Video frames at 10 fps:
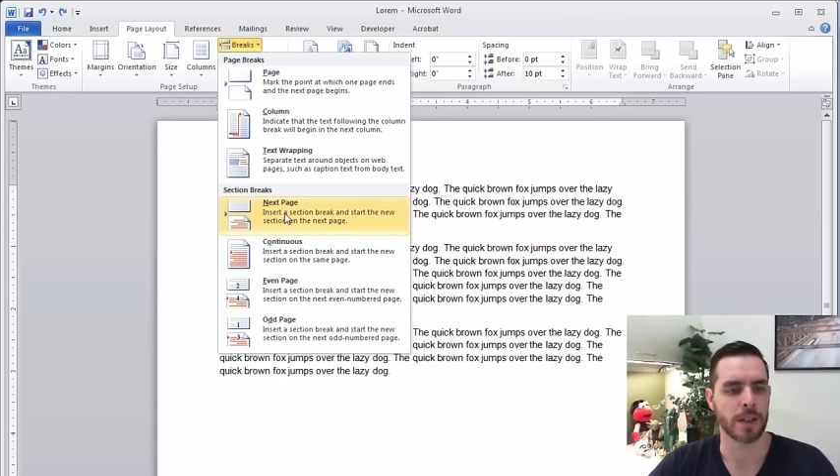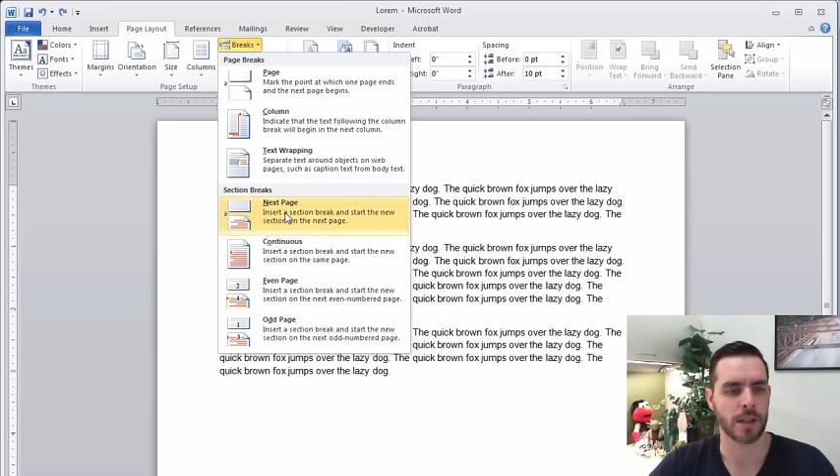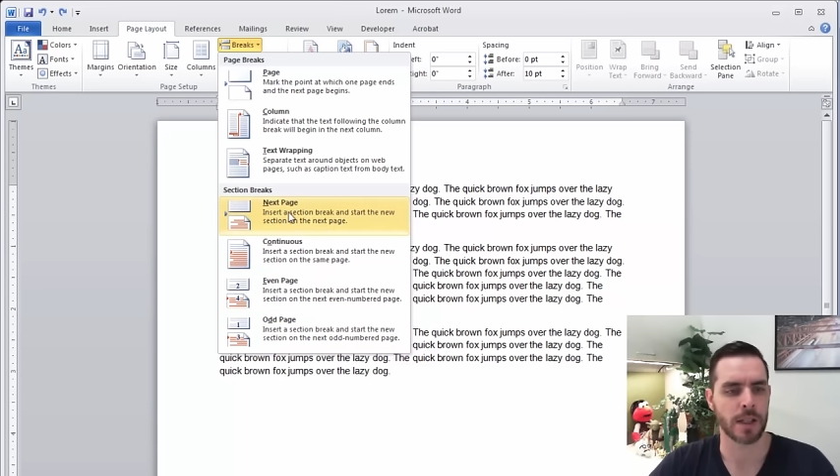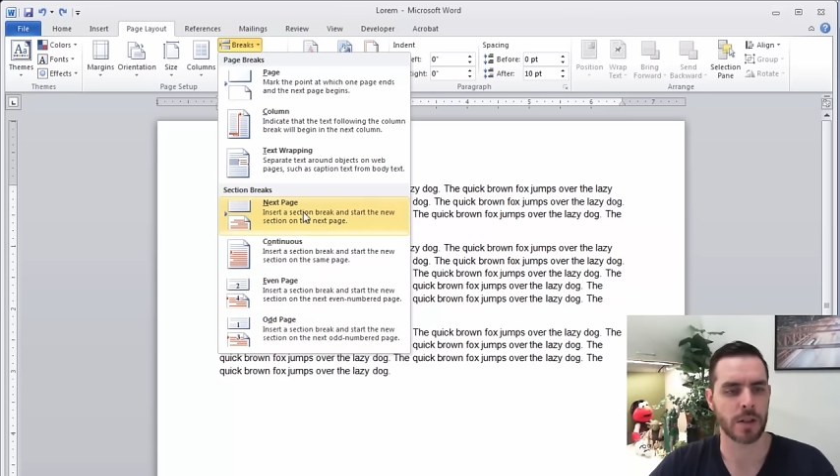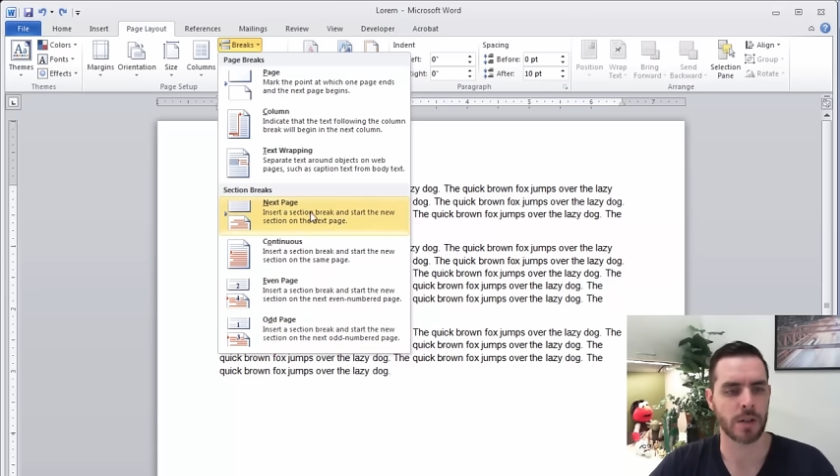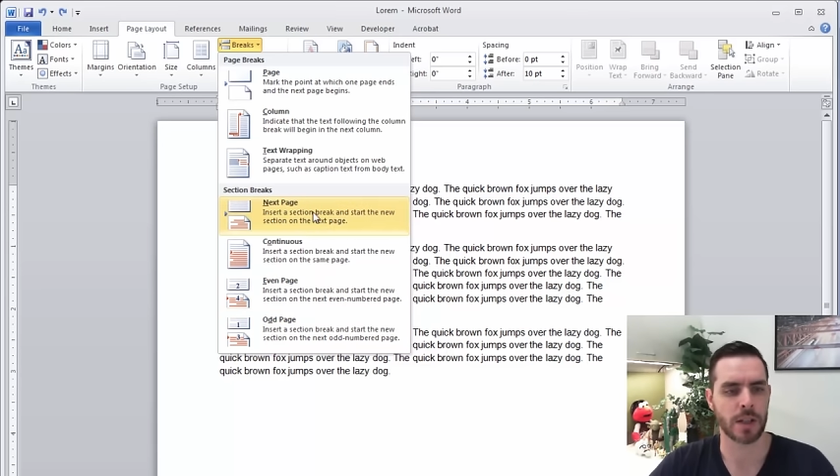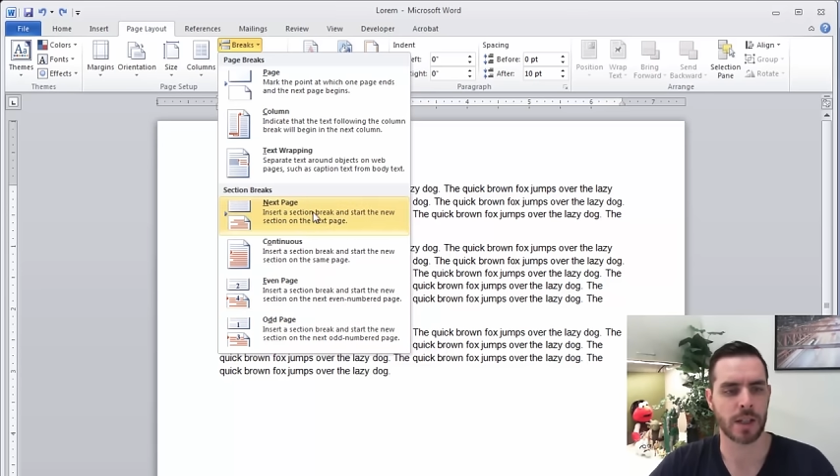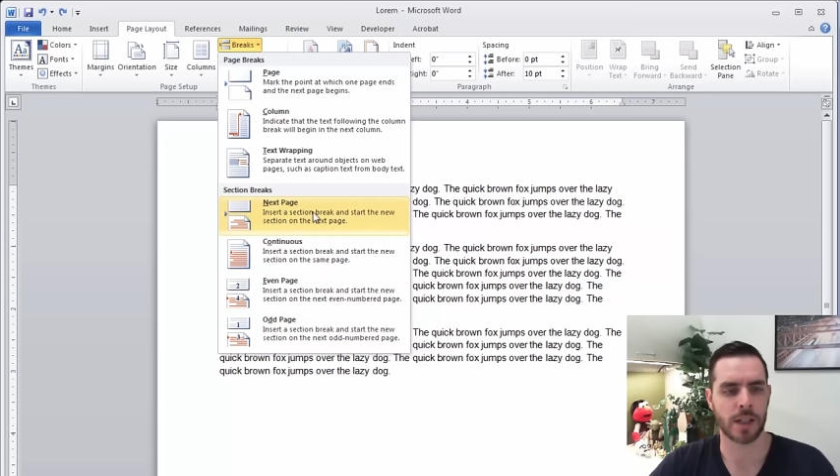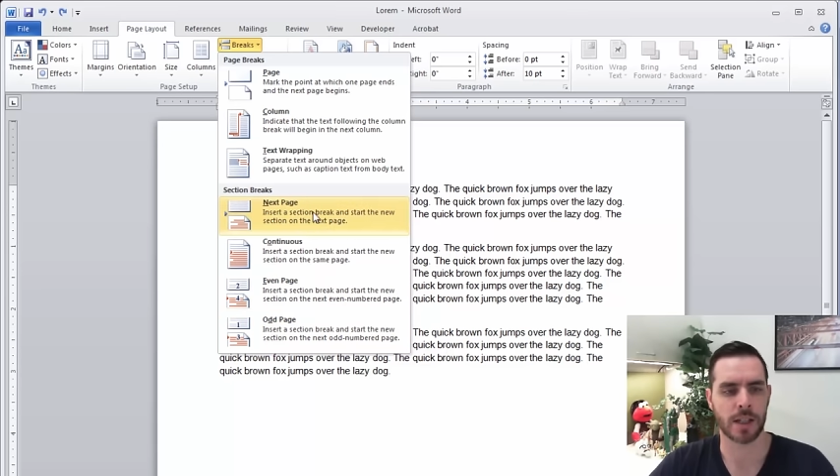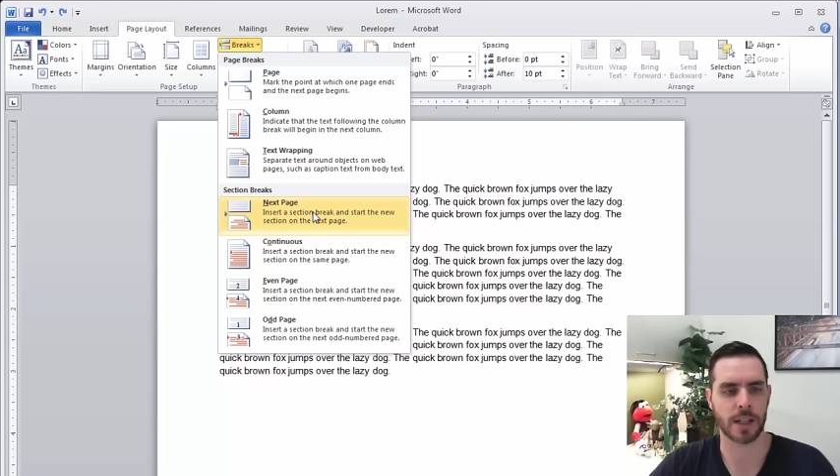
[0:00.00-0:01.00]
So let's go ahead
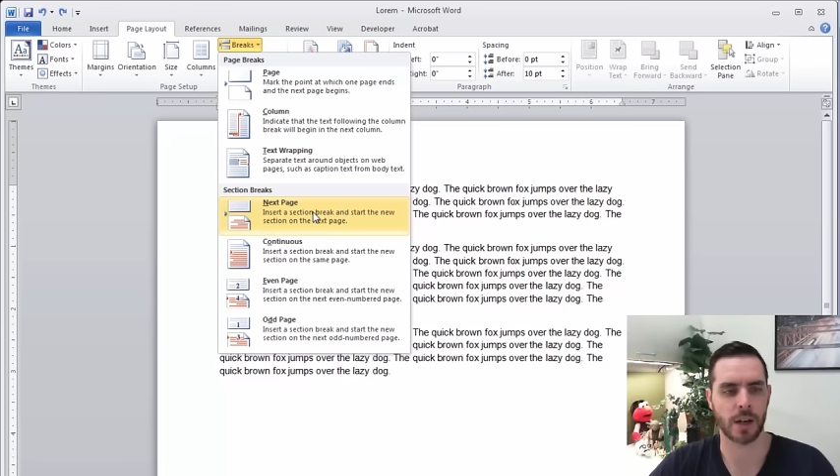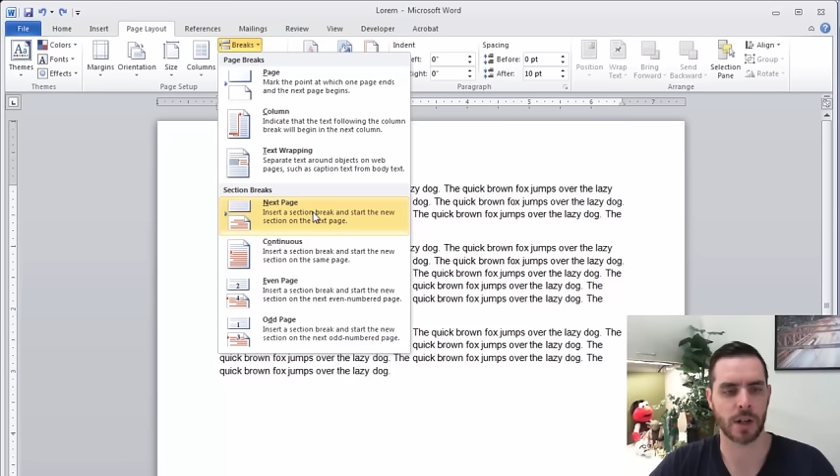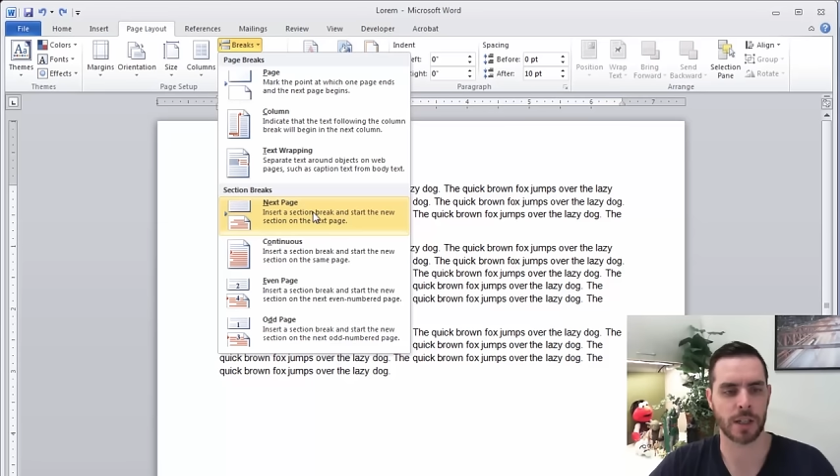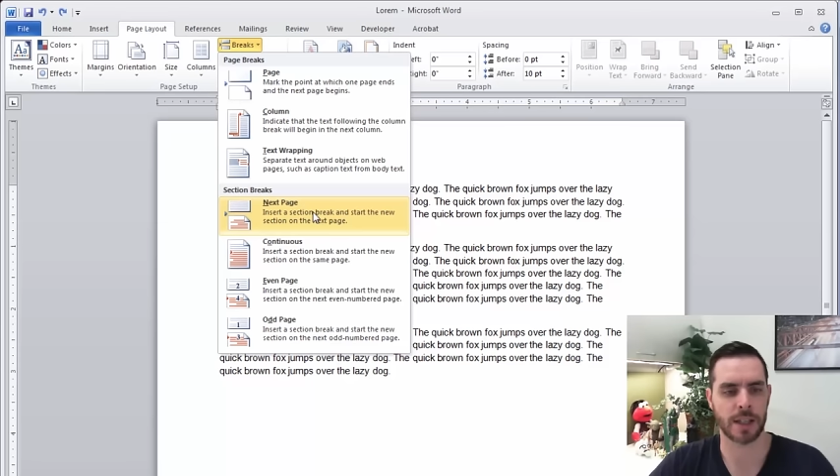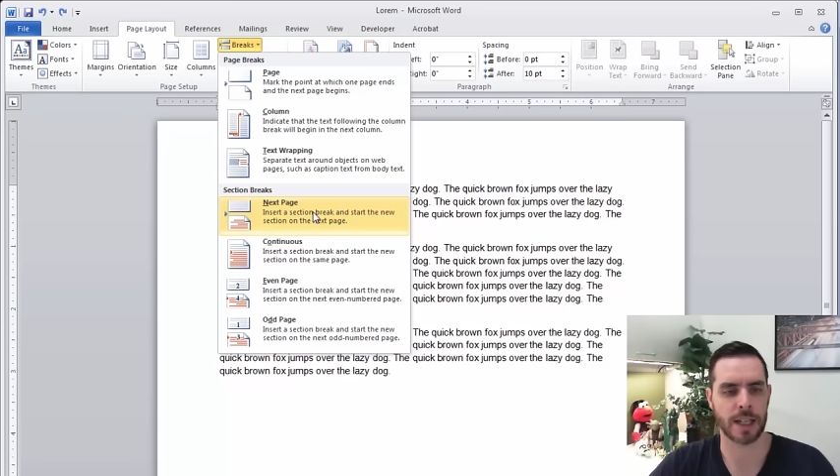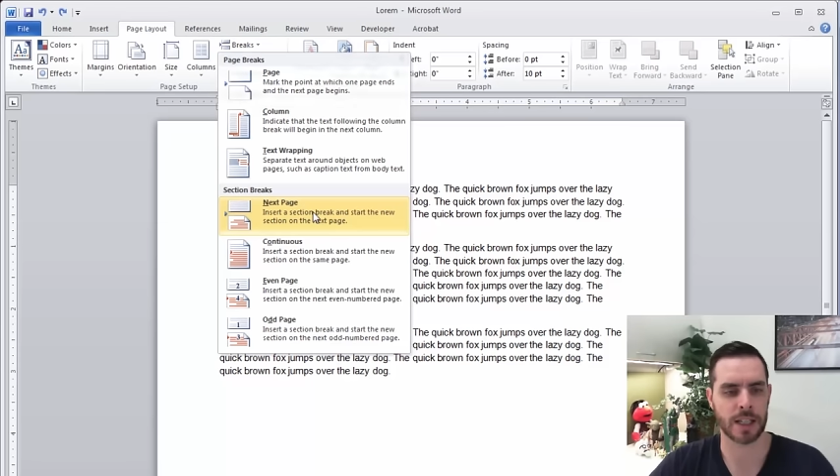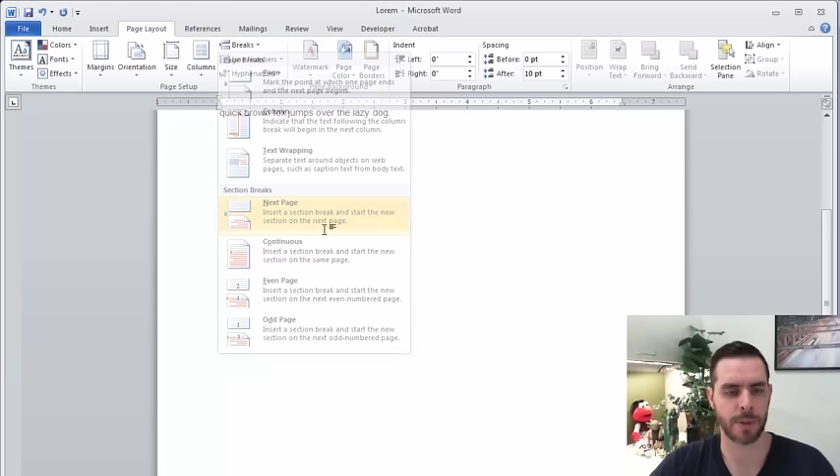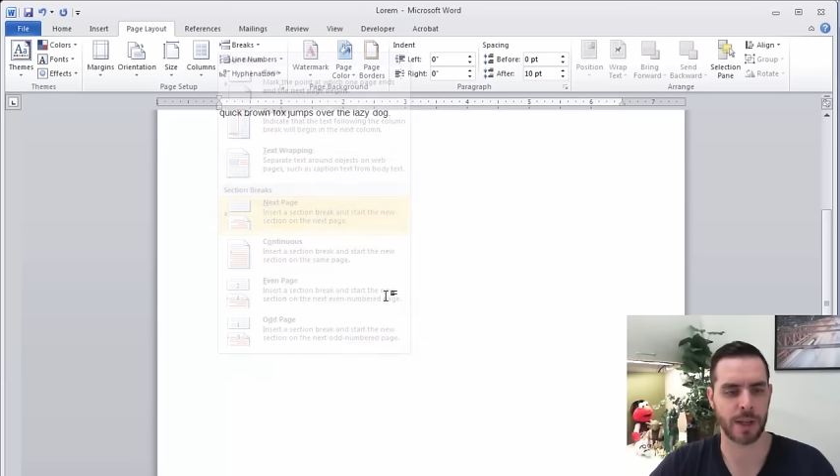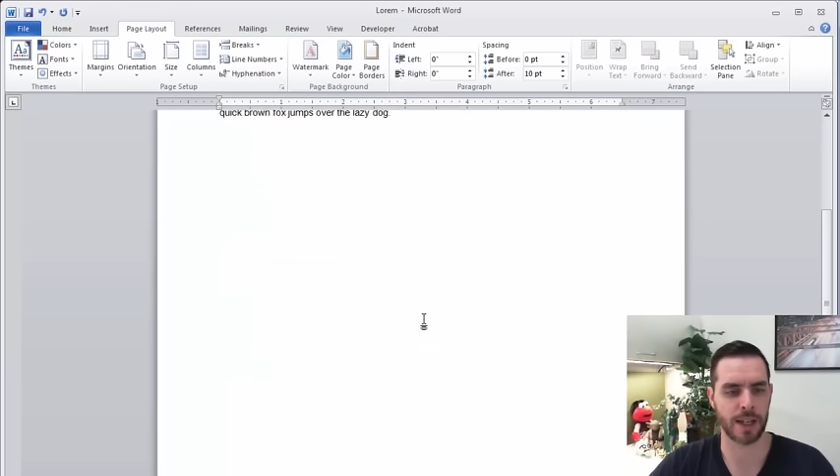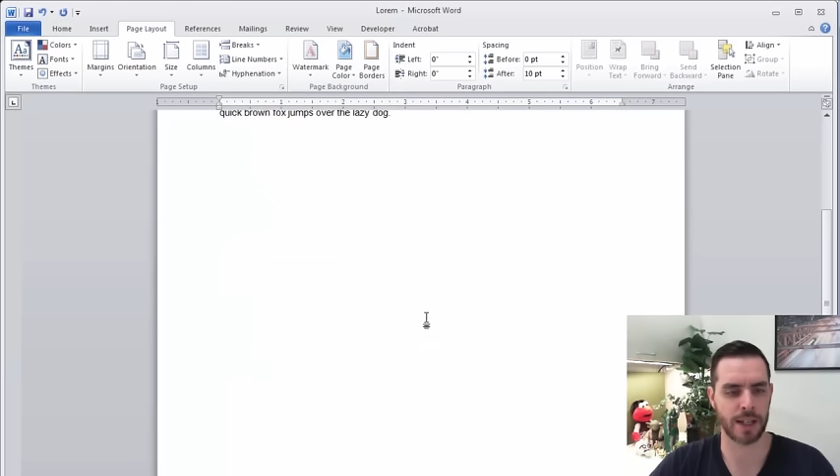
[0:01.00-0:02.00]
and click on next
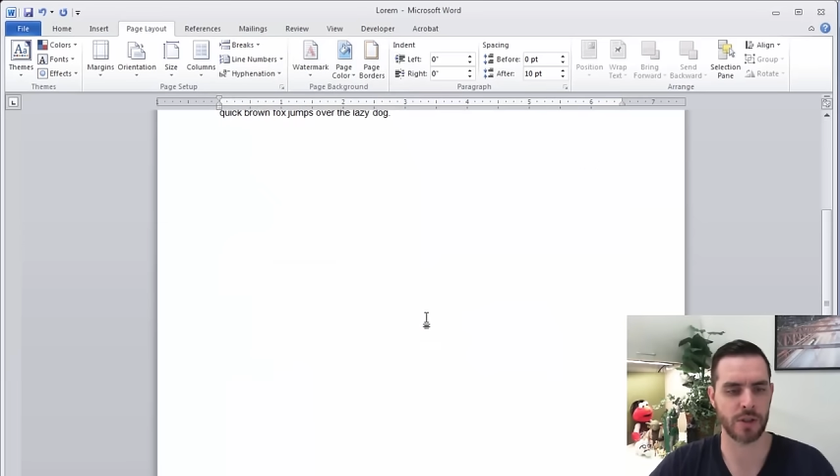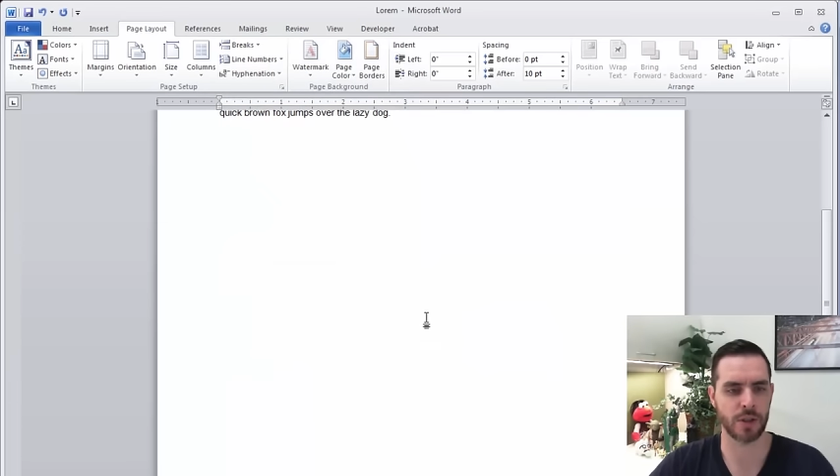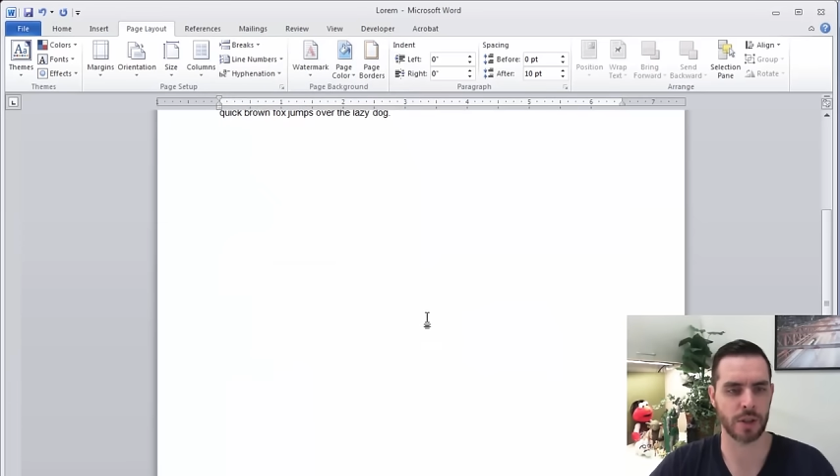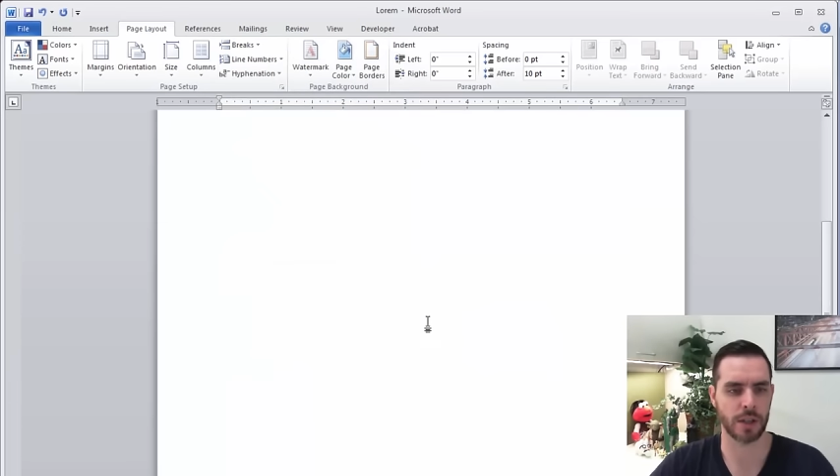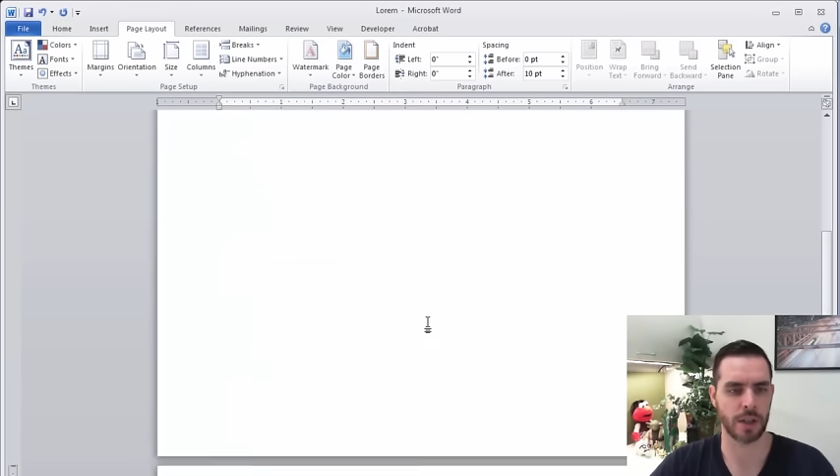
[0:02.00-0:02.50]
page.